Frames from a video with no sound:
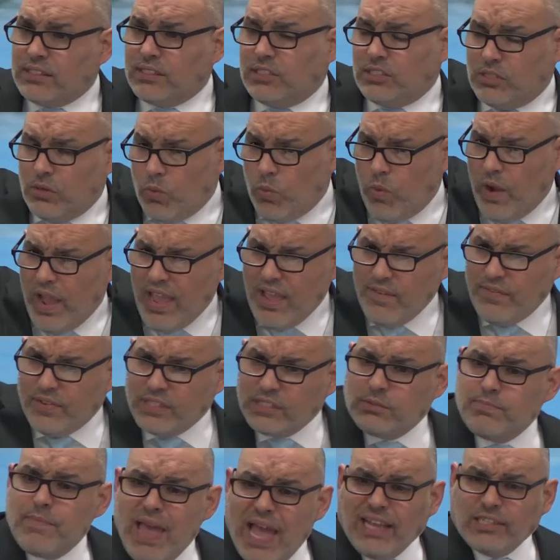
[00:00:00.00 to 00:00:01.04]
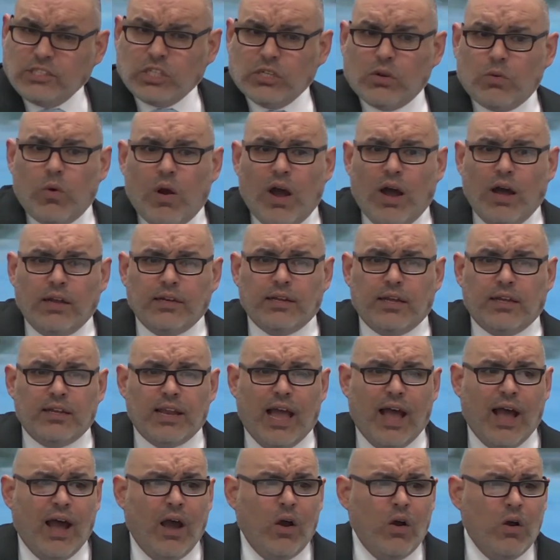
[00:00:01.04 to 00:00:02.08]
us to wave his magic wand,
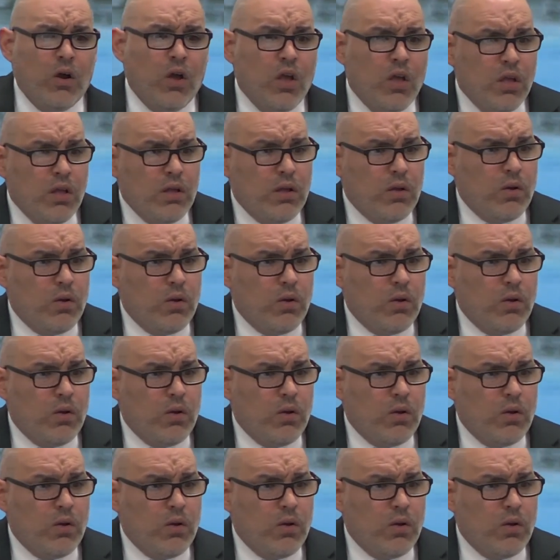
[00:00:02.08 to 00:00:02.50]
and now